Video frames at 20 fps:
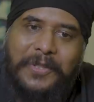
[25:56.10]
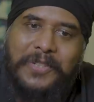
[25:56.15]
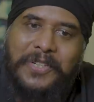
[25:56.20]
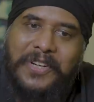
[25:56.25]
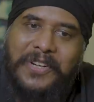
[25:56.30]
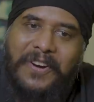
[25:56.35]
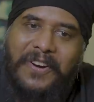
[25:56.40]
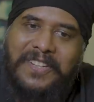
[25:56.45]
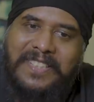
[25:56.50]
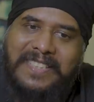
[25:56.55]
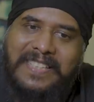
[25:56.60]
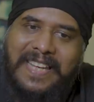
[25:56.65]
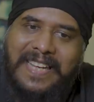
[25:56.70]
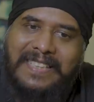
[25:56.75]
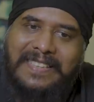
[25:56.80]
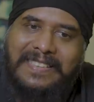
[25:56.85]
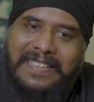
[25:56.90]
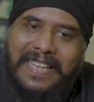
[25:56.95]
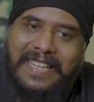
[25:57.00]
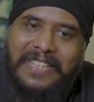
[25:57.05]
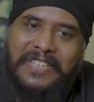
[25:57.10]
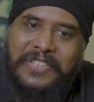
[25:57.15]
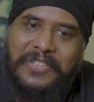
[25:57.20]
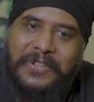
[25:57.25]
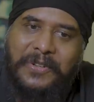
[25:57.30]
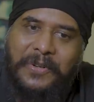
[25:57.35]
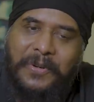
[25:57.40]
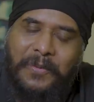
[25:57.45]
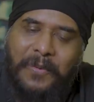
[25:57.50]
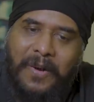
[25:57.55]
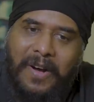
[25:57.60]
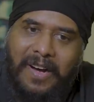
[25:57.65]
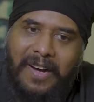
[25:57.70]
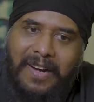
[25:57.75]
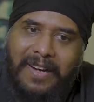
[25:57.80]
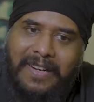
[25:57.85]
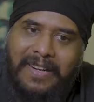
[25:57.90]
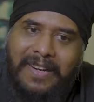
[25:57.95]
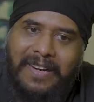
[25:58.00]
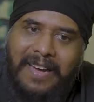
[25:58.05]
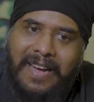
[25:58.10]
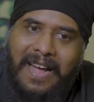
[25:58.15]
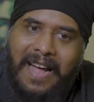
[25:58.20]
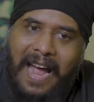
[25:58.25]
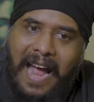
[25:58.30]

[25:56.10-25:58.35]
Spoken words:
You should not say things should work